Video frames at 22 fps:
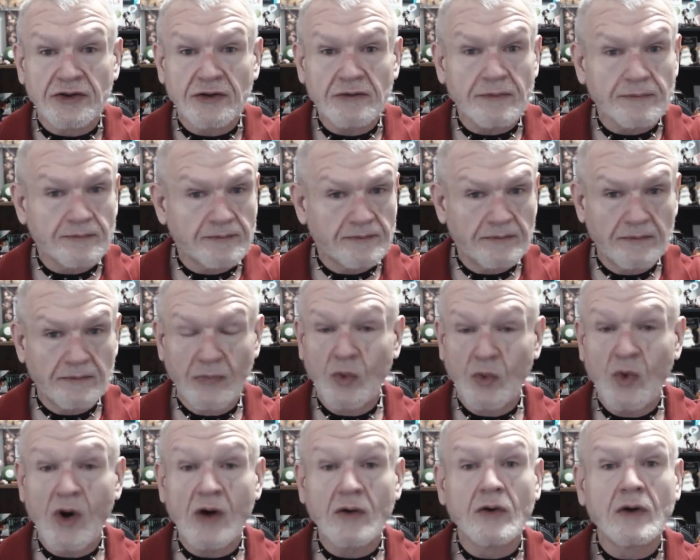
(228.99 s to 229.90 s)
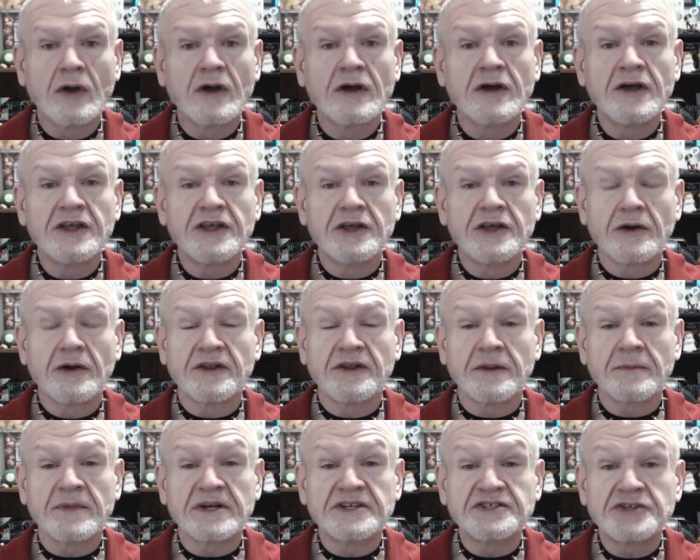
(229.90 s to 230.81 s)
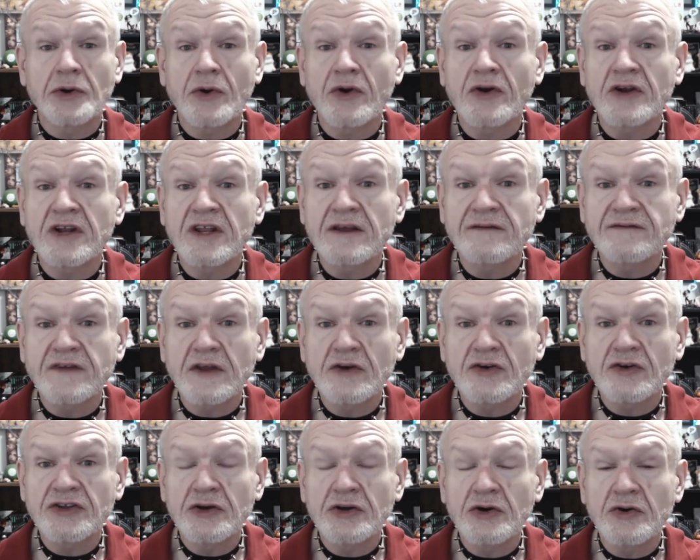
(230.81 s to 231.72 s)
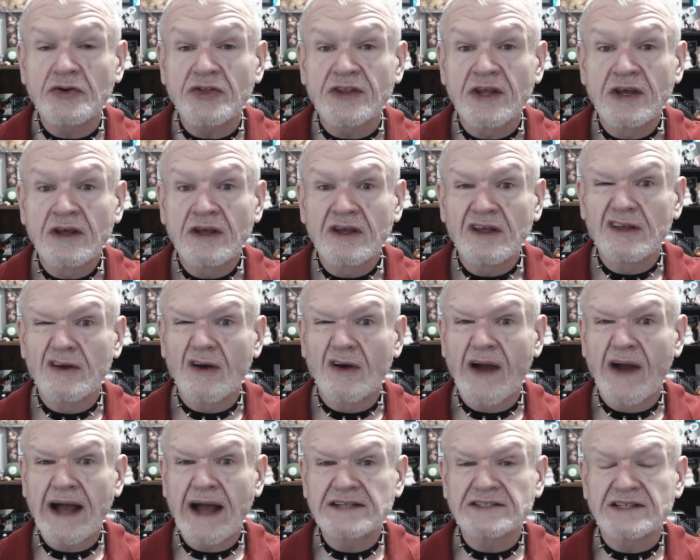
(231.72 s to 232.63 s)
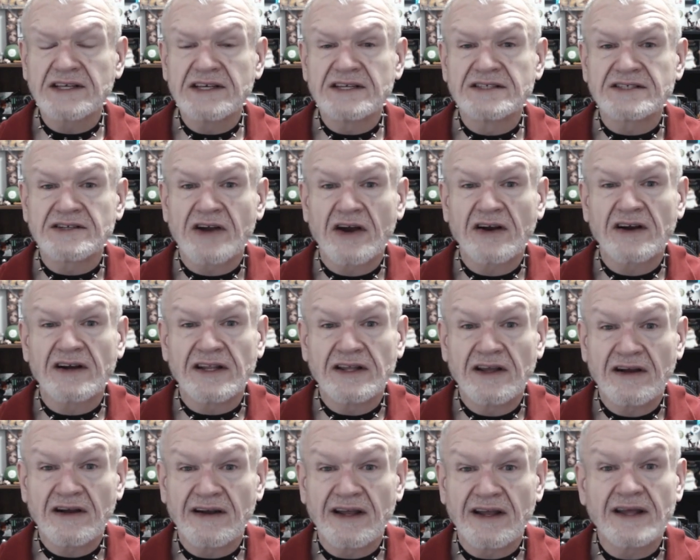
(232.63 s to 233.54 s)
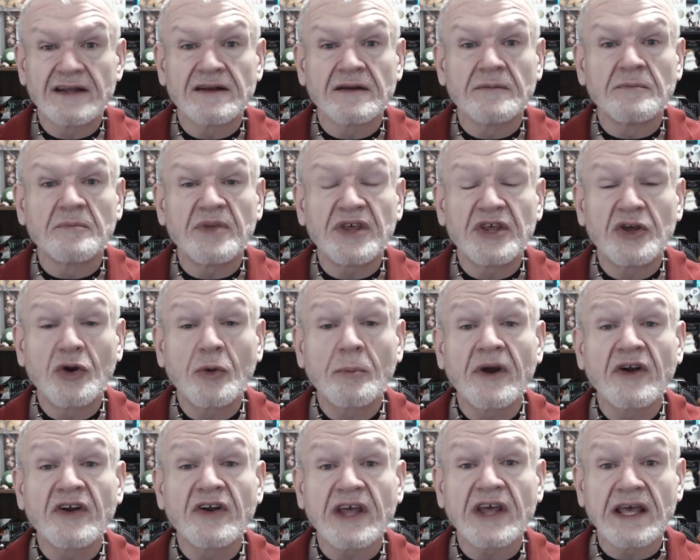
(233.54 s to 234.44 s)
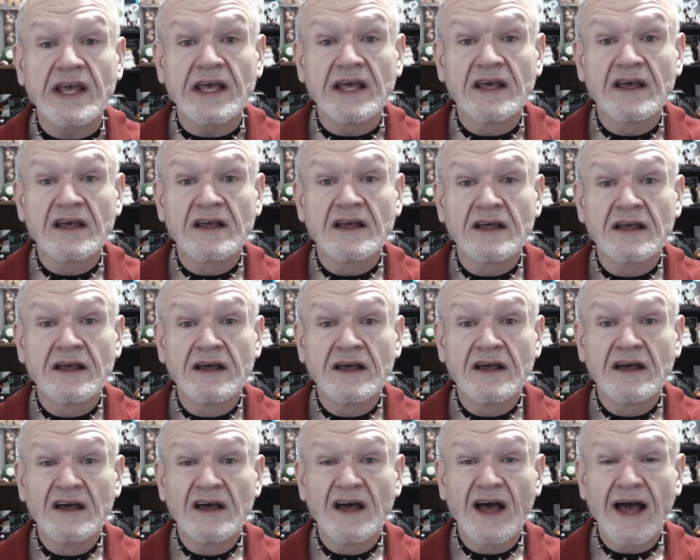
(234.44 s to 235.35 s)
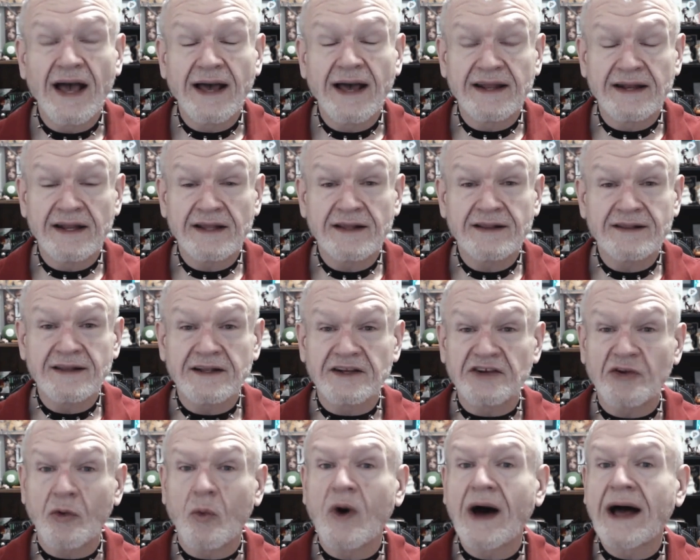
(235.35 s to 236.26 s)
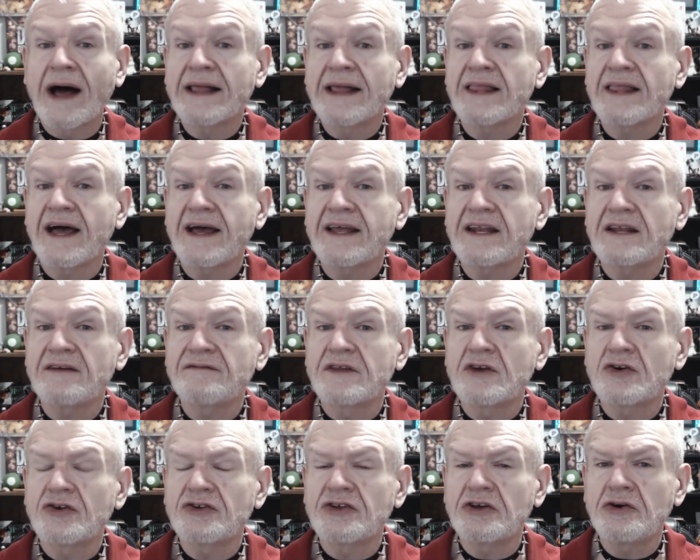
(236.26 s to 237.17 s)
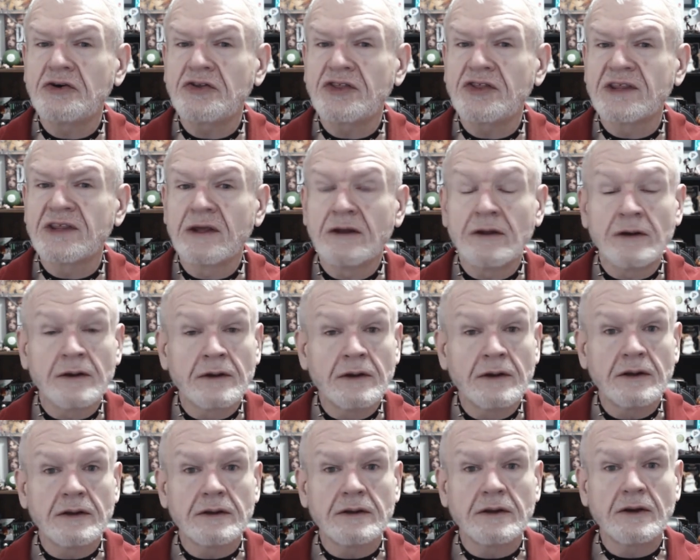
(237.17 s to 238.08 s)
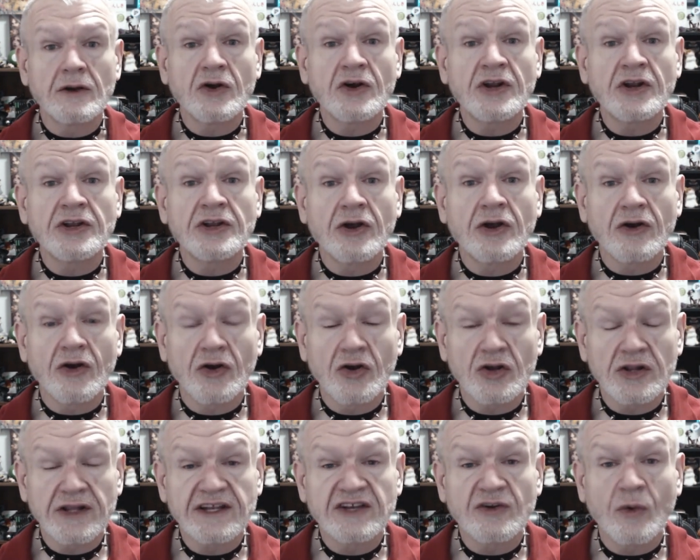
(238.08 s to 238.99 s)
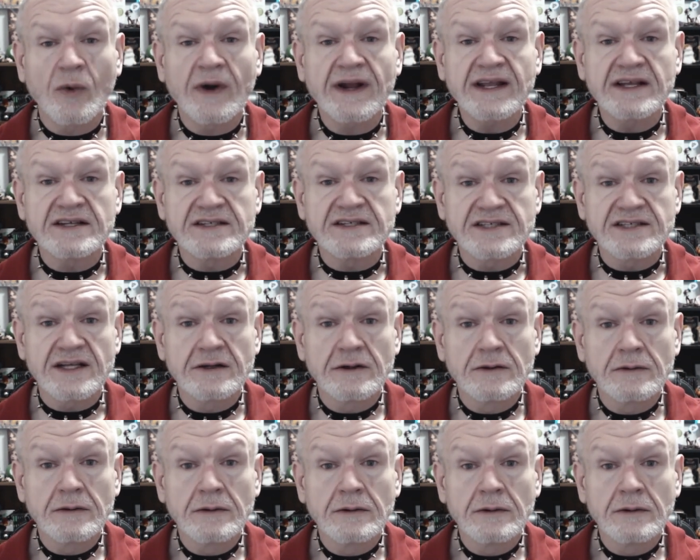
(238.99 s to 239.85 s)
You're whoop, you're in the maturity of your youth. You're actually start you're hitting puberty. And in the twilight of your youth, you're in your early 20s.